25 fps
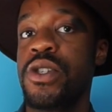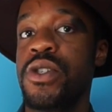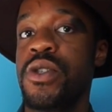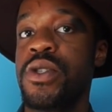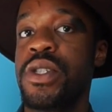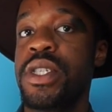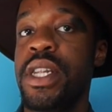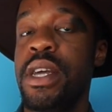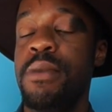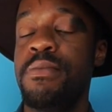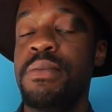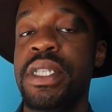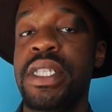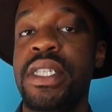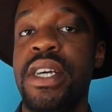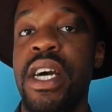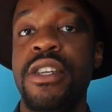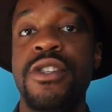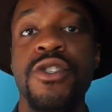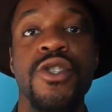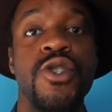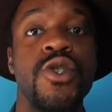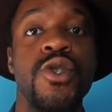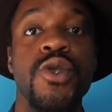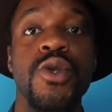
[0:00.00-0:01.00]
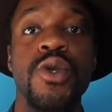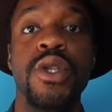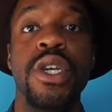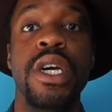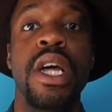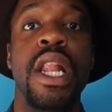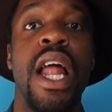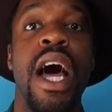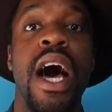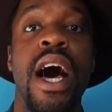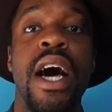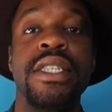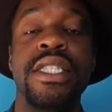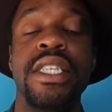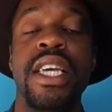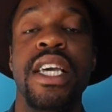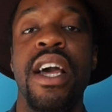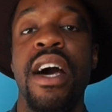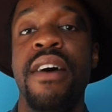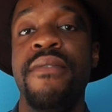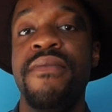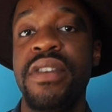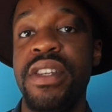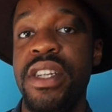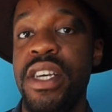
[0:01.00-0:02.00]
So today I'm deciding to do the Closet
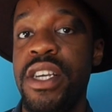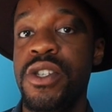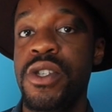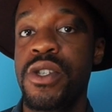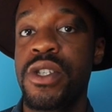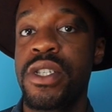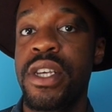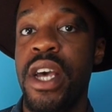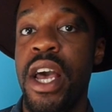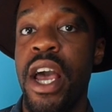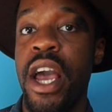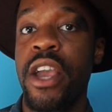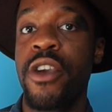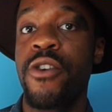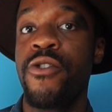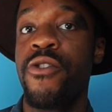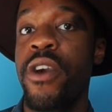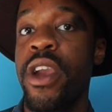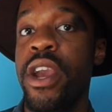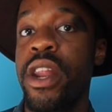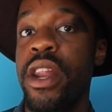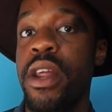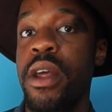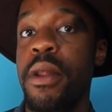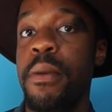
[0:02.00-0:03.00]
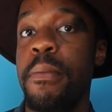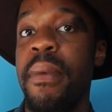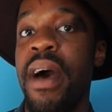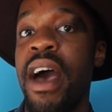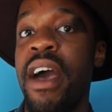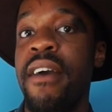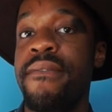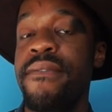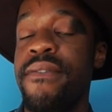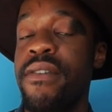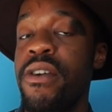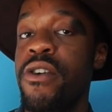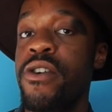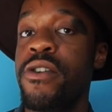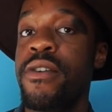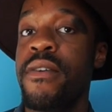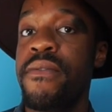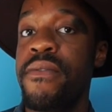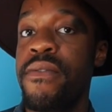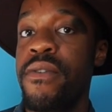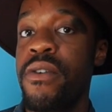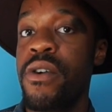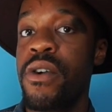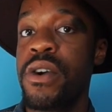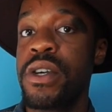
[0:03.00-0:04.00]
Confidential tag created by Fleur de
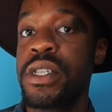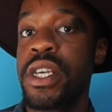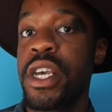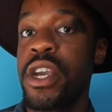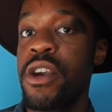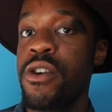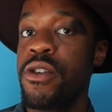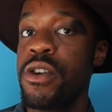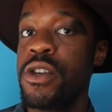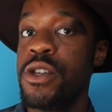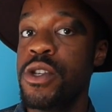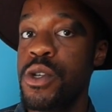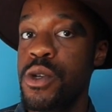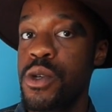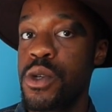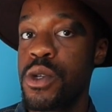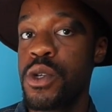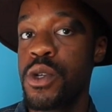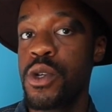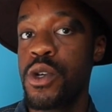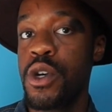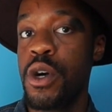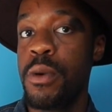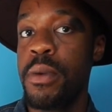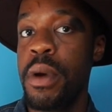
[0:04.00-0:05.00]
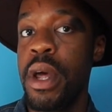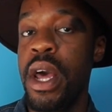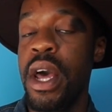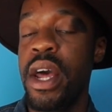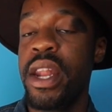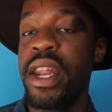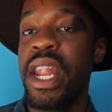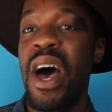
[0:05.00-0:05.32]
Force here on YouTube.